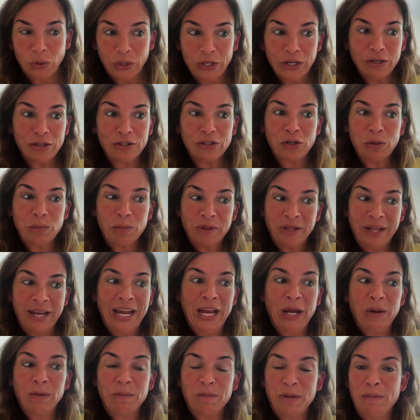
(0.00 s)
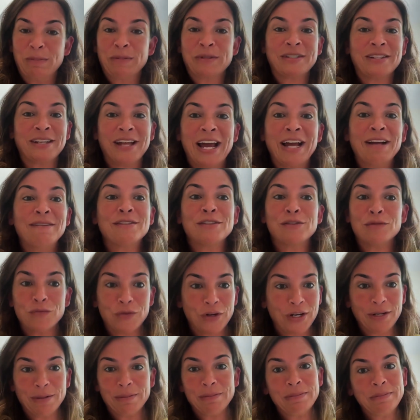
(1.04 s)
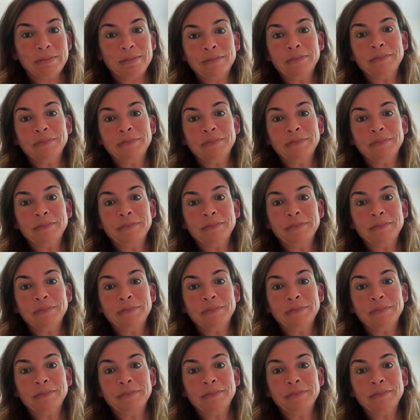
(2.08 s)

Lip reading: lawyers are playing with people's lives and freedom.